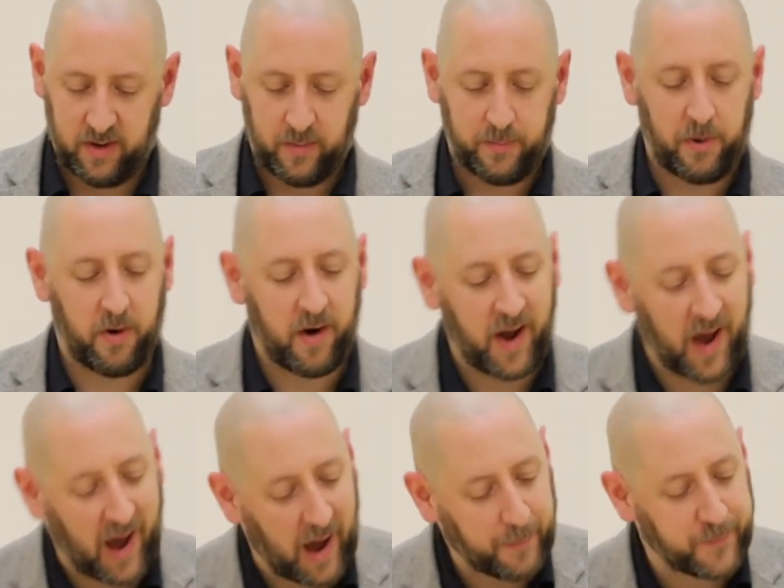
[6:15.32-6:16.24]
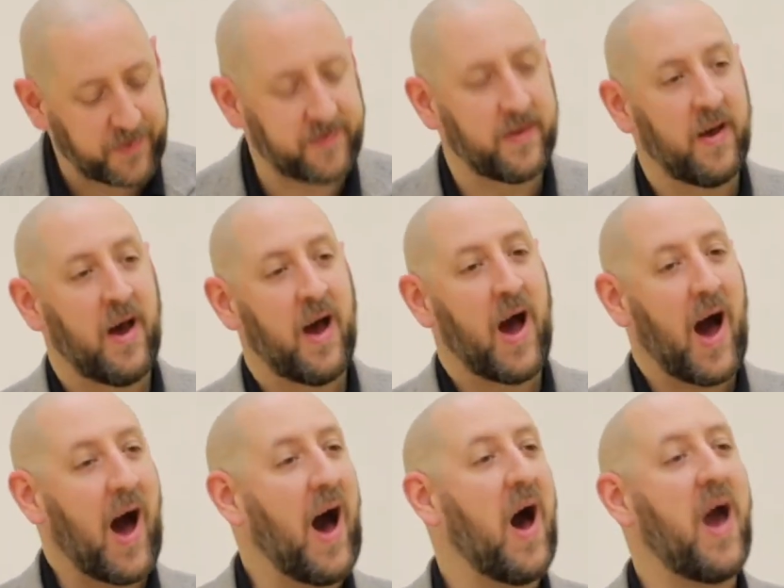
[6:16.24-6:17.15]
Perhaps
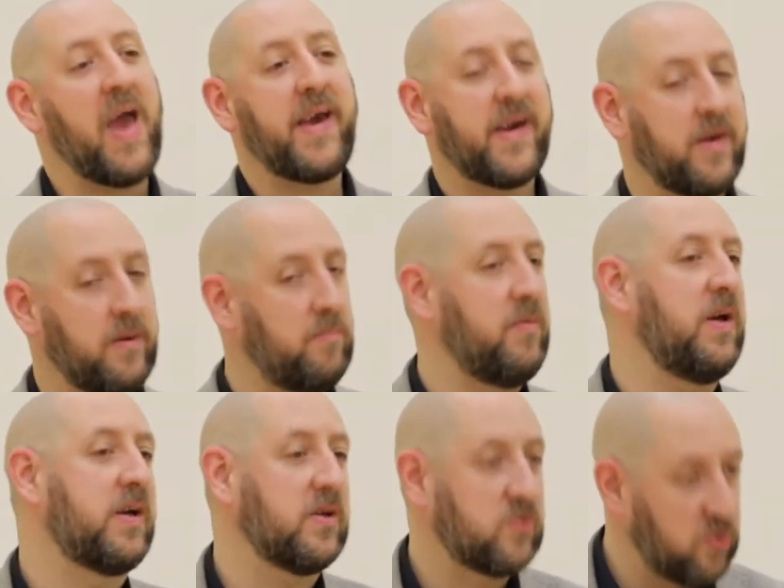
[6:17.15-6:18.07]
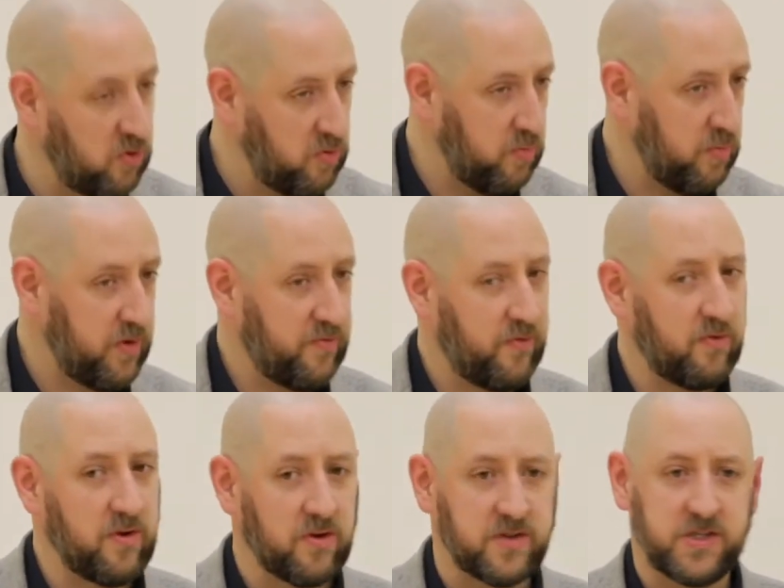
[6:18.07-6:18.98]
I can make atonement
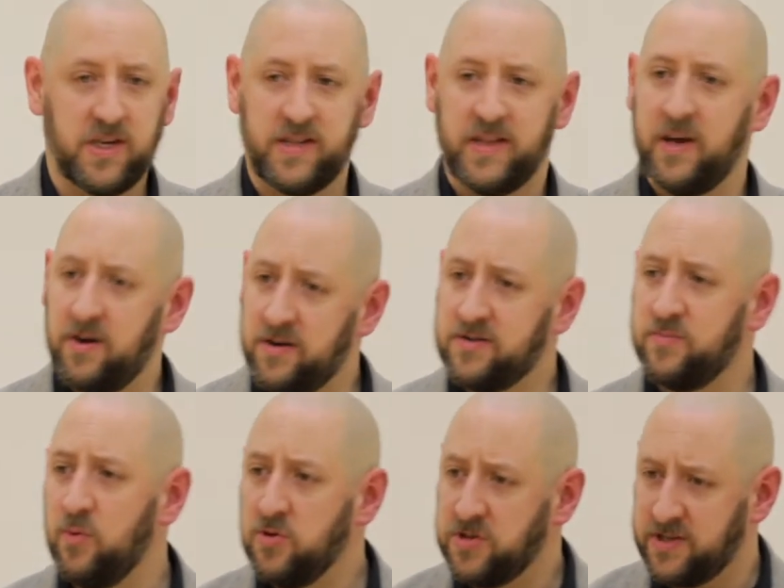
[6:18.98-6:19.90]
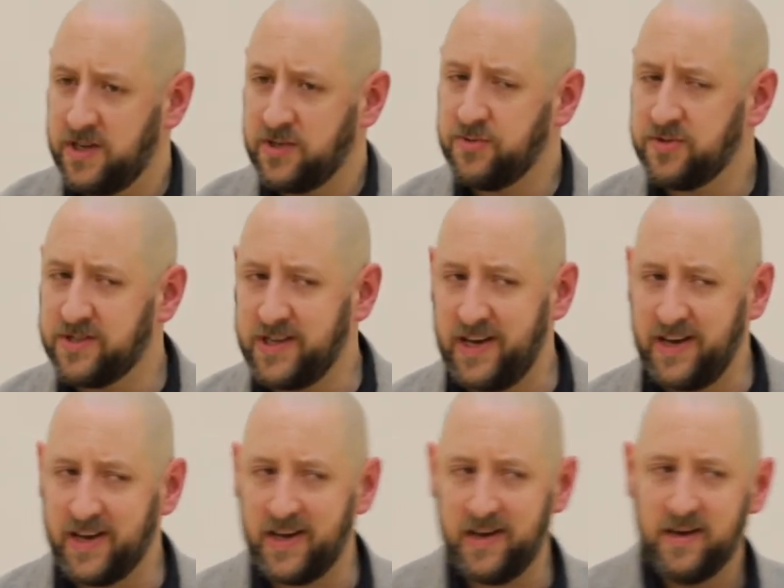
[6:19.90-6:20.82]
for your sin." Here is Moses
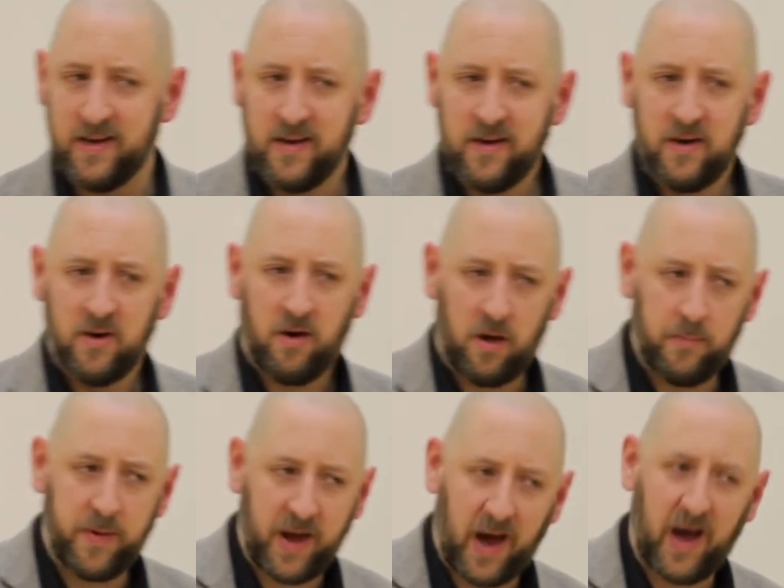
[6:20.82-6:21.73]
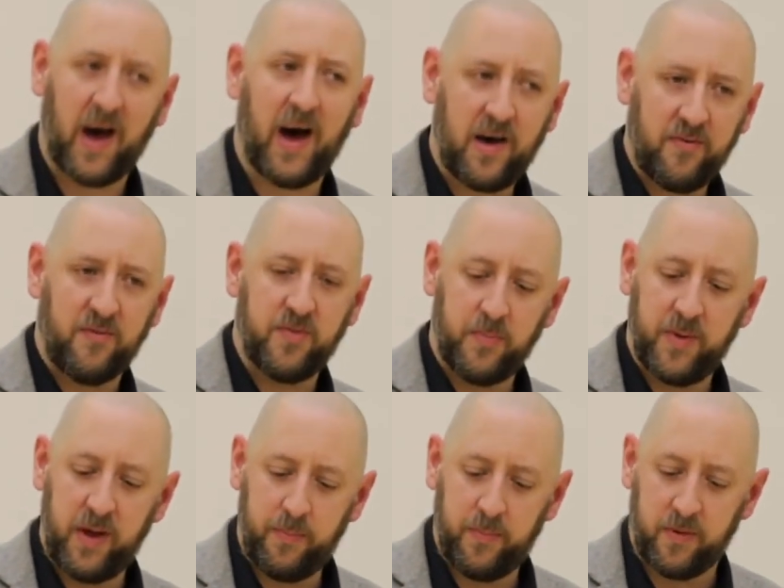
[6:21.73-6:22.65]
interceding on behalf of the
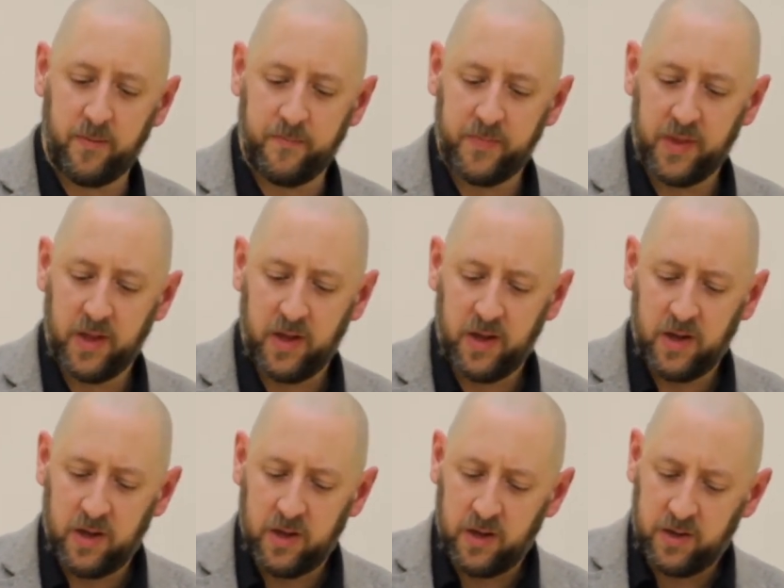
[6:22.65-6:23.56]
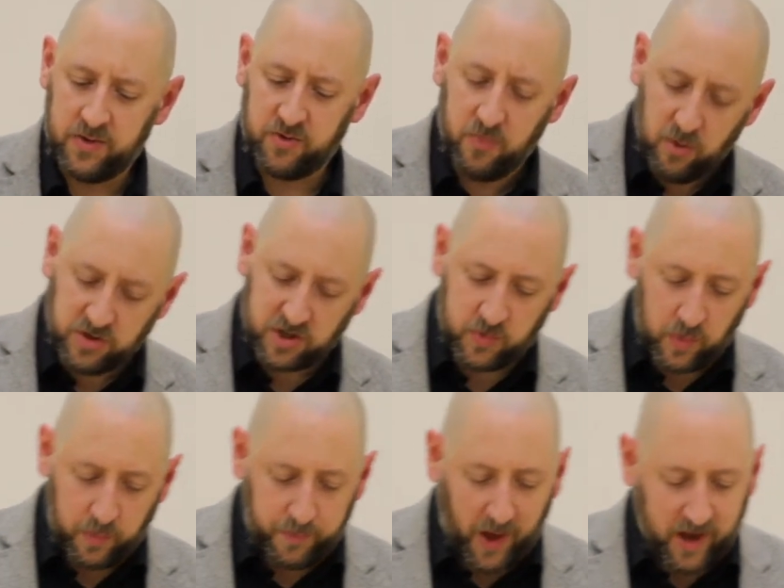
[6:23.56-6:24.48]
people. So Moses
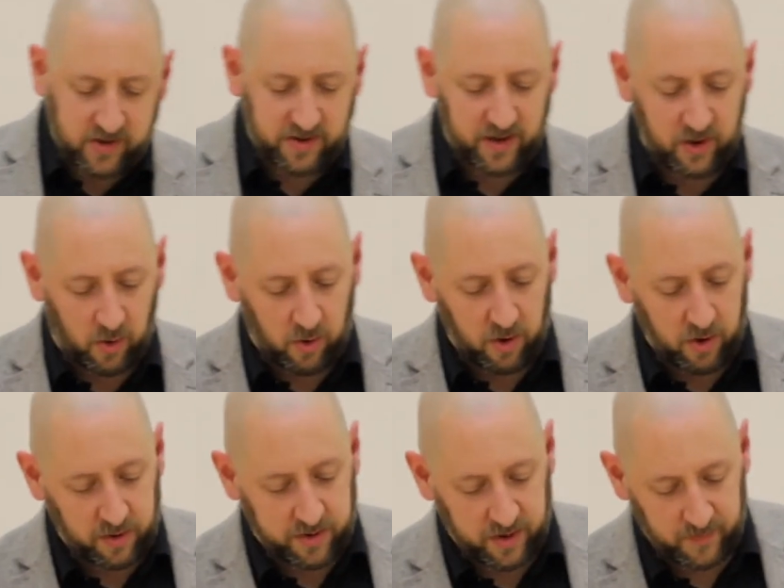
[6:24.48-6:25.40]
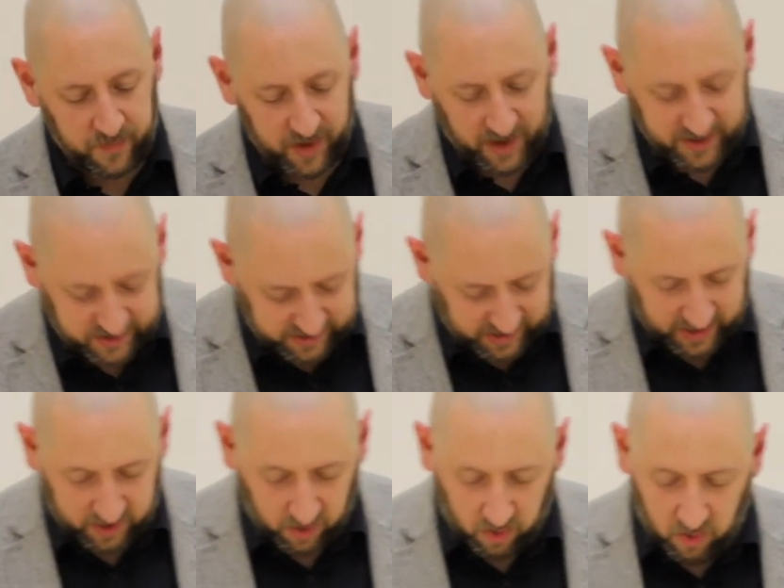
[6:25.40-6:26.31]
went back to the Lord and
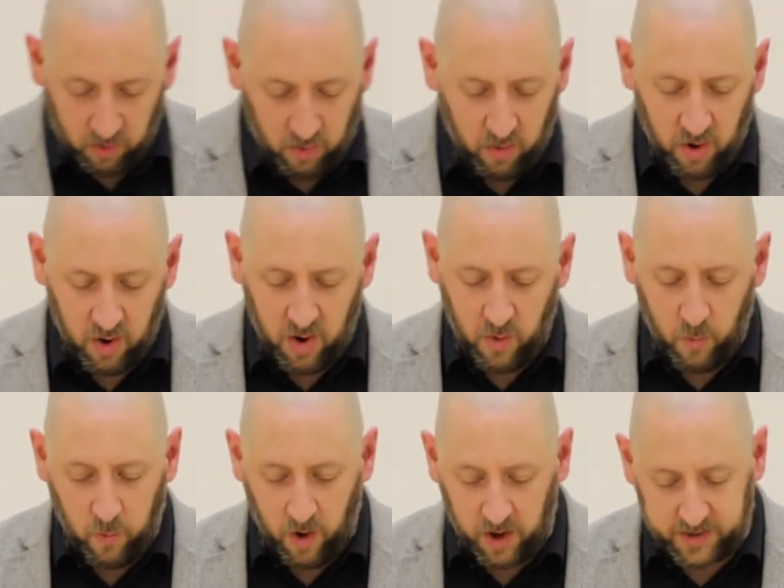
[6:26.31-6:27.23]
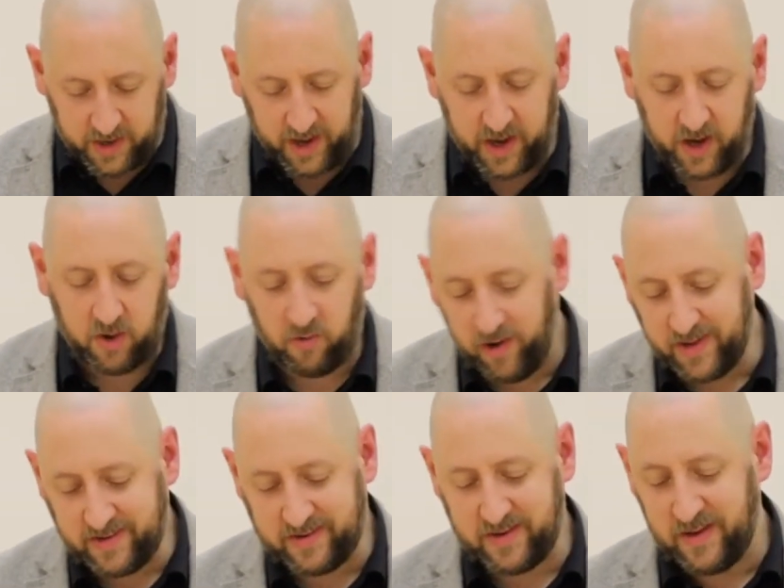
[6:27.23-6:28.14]
said, "Oh, what a
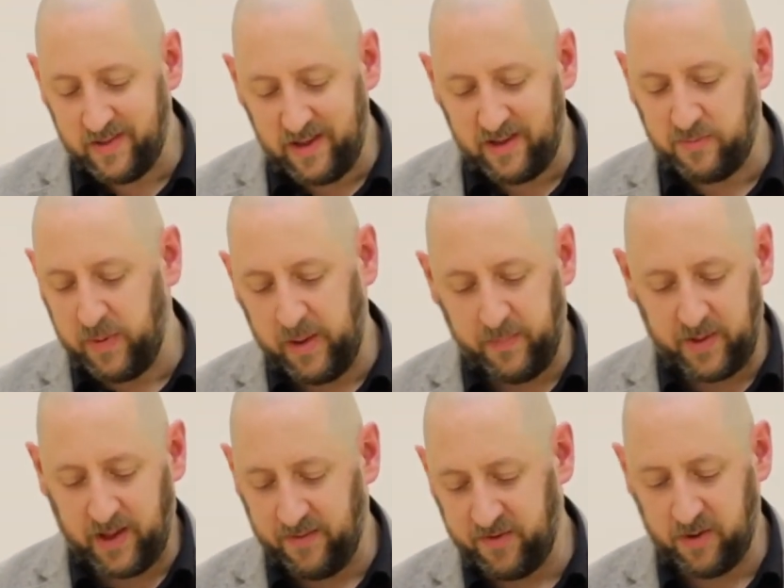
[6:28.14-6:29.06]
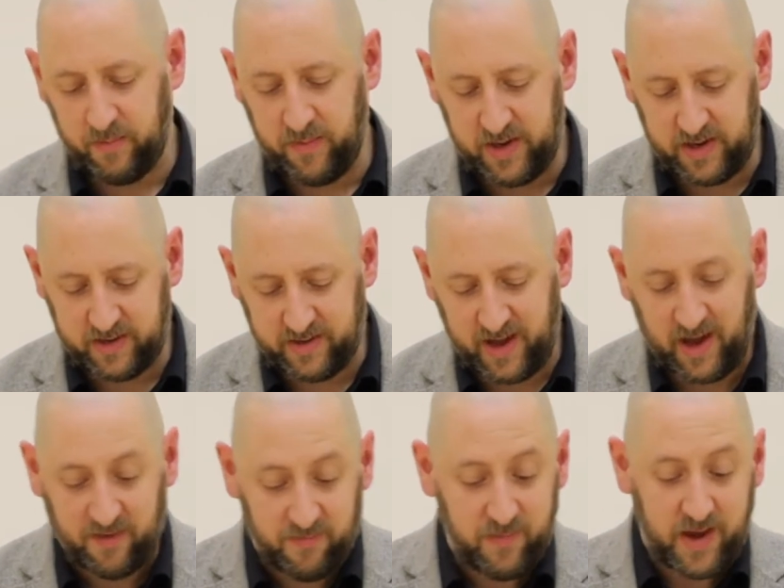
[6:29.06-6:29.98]
great sin these people have committed. They
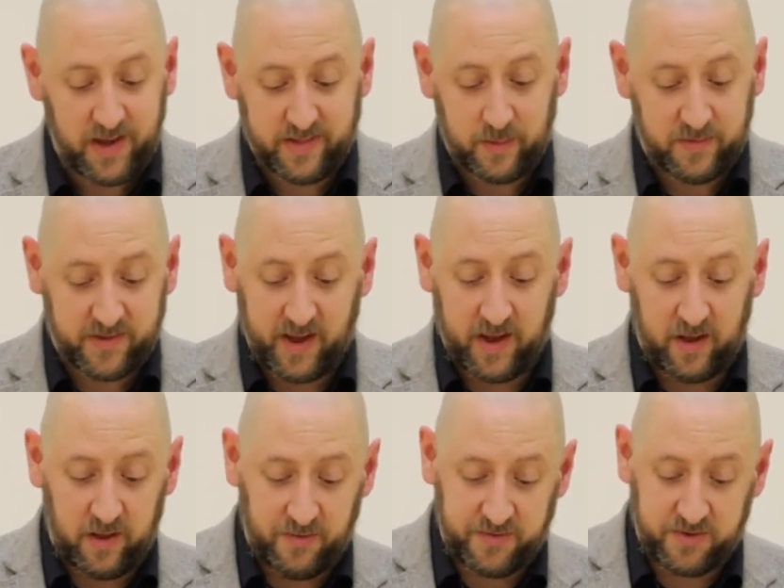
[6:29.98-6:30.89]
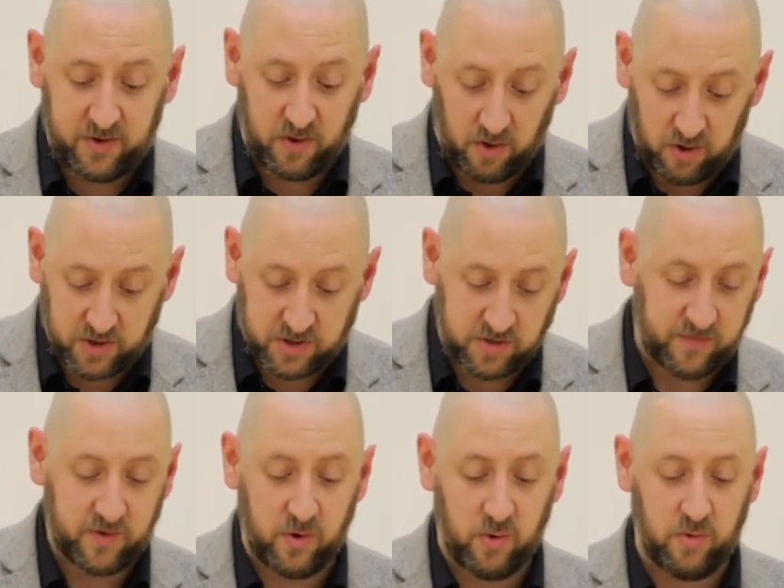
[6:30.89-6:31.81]
have made themselves gods
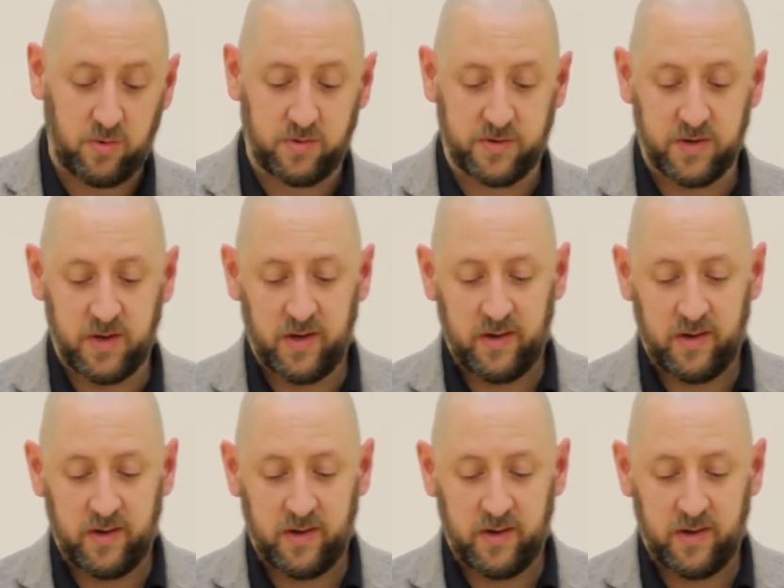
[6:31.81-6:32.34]
of gold.